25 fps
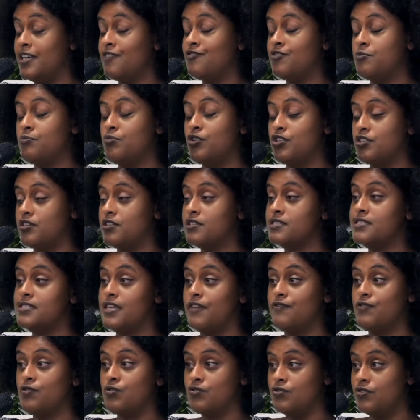from products
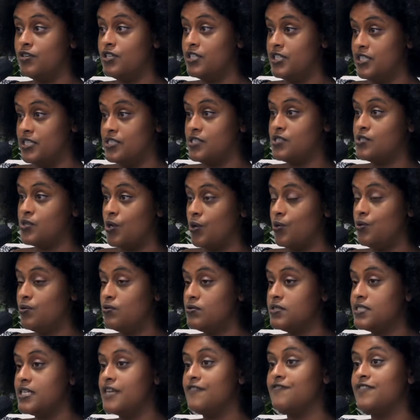they've already sold
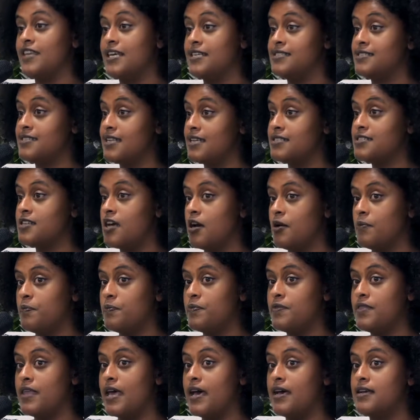if they set up
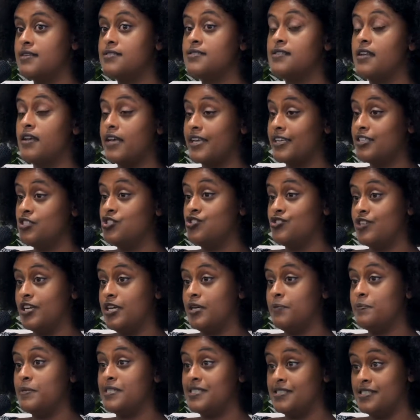their secondary
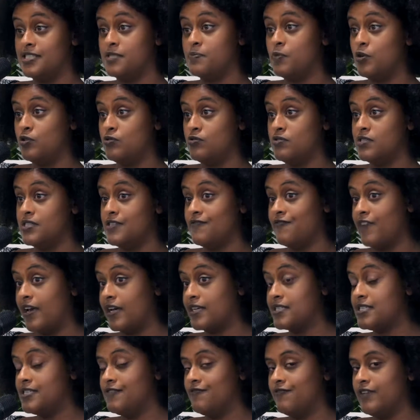business models
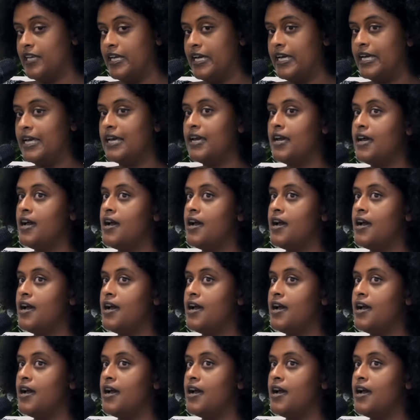effectively.